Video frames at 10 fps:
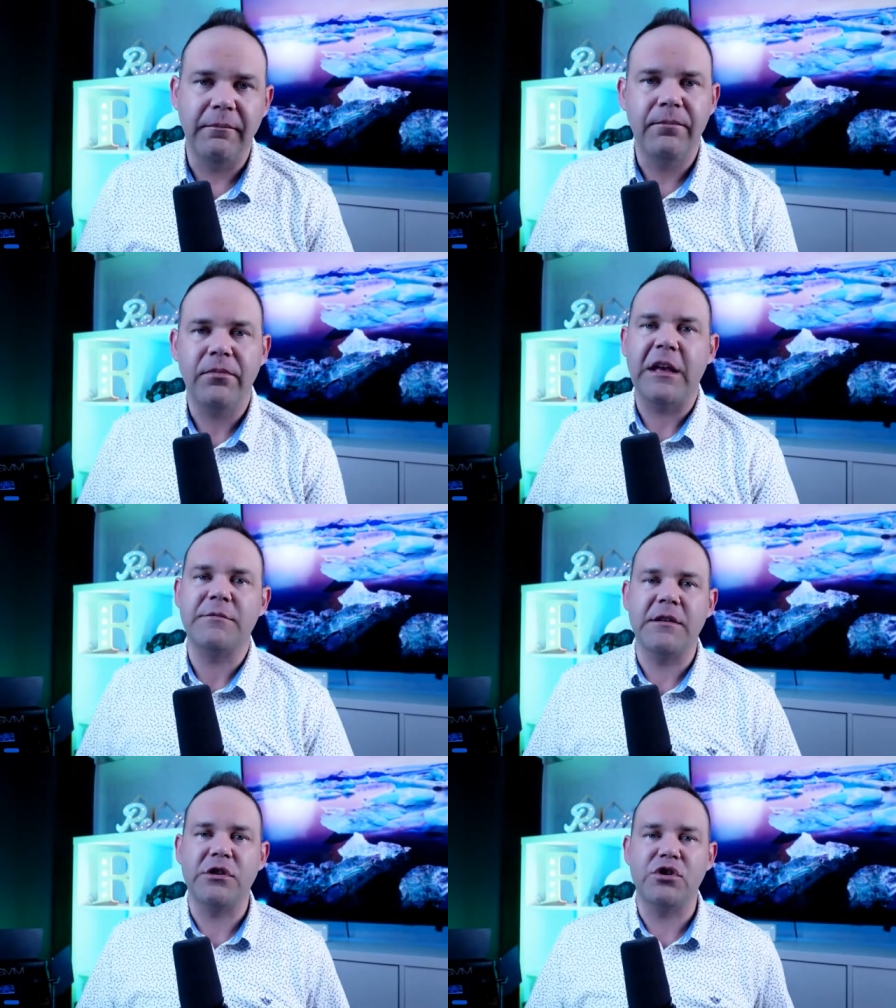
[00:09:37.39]
That's my
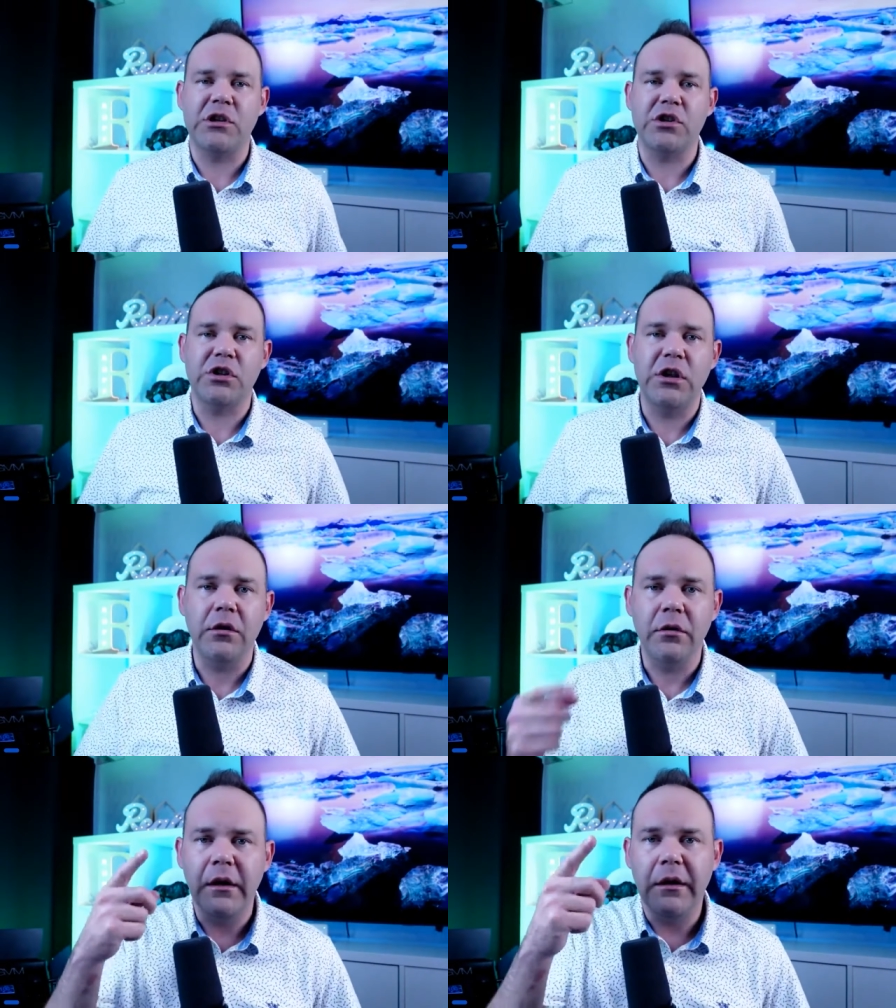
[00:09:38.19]
suggestion to you.
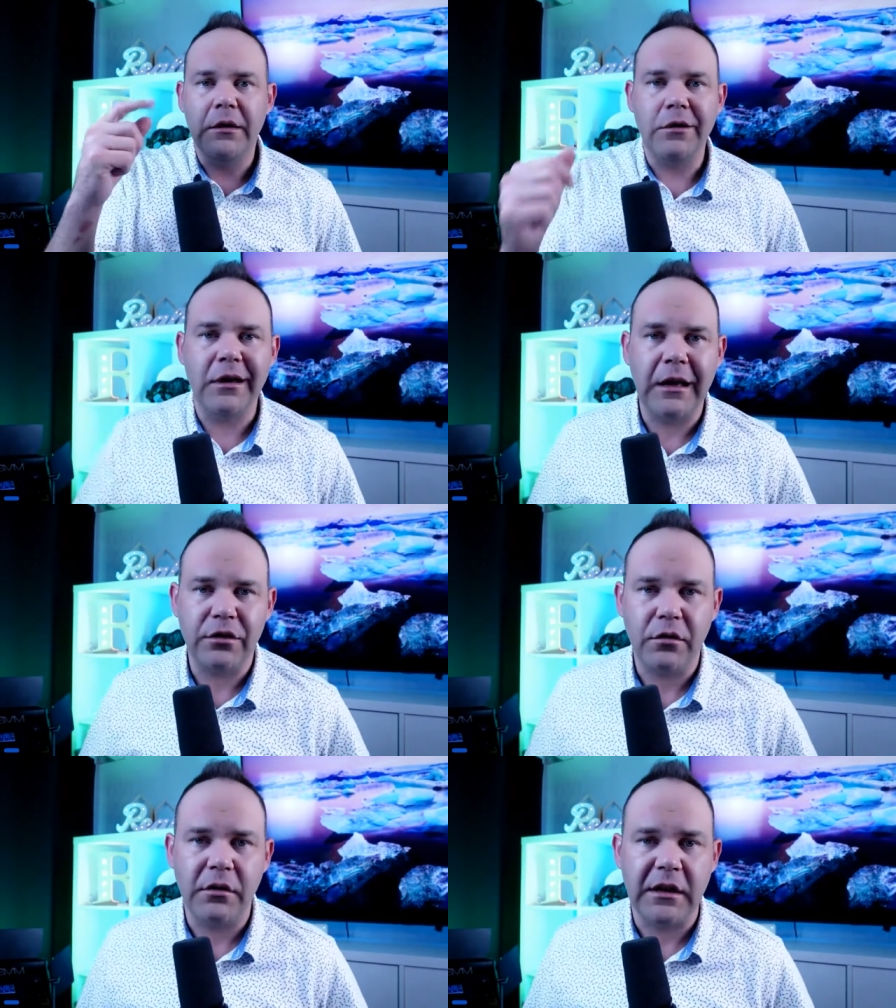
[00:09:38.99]
You can get
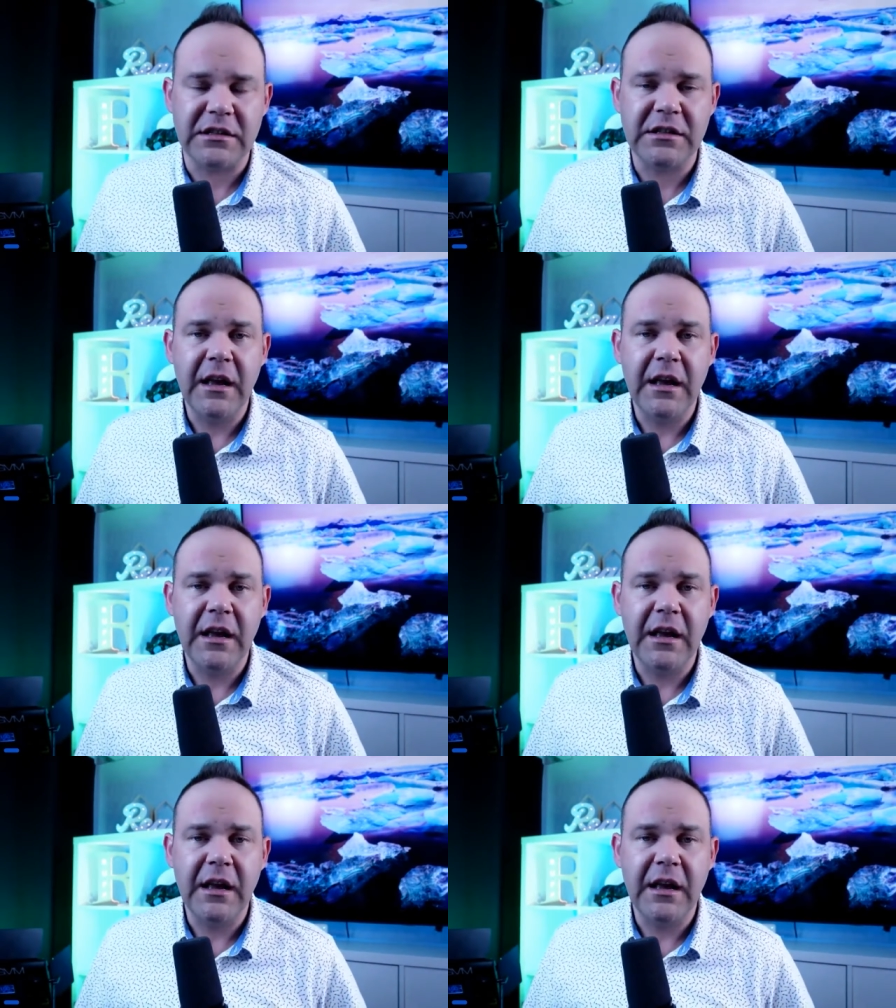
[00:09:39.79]
through this.